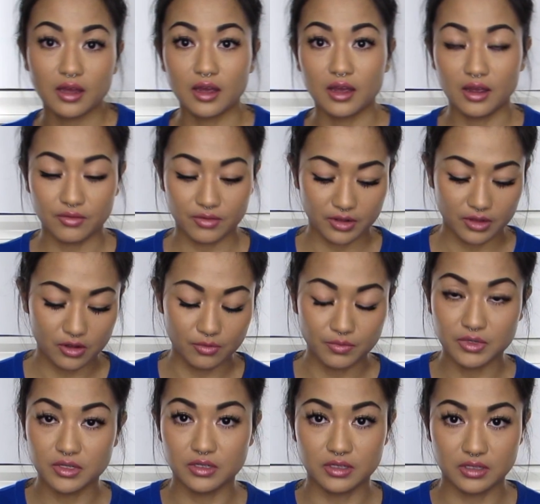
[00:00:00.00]
I really hope
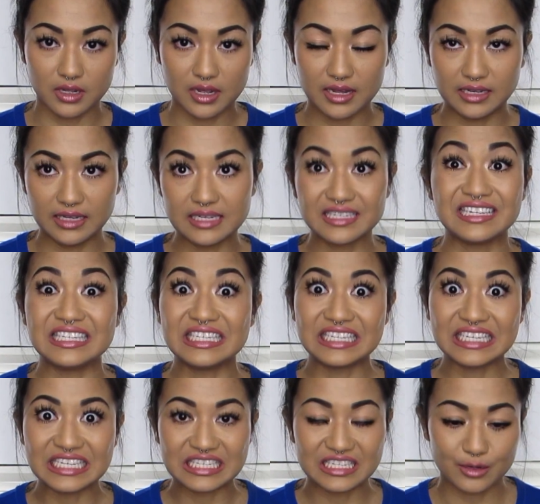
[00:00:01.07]
this is at least a
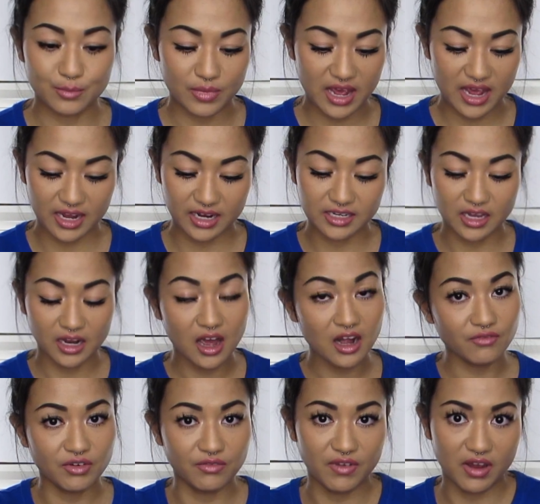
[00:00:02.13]
decent bag because I got
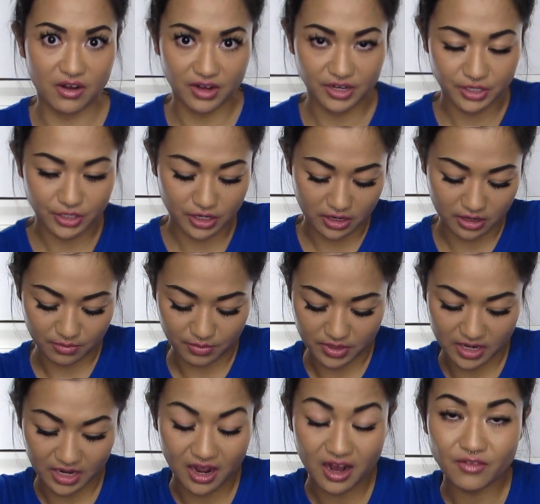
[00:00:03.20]
it for very cheap.
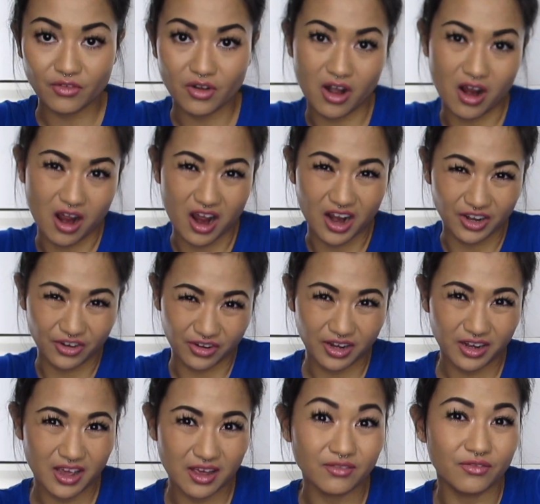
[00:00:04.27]
I got it for
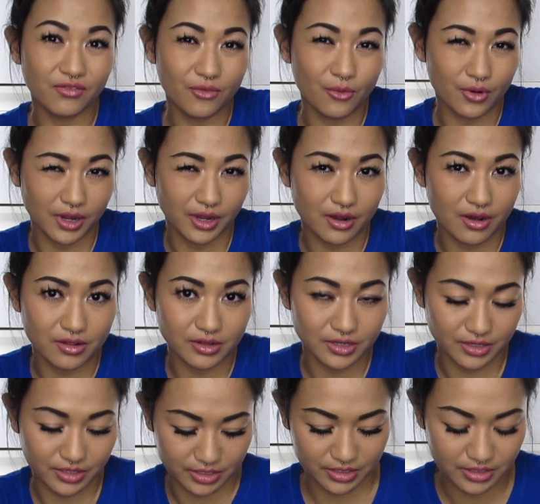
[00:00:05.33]
$140.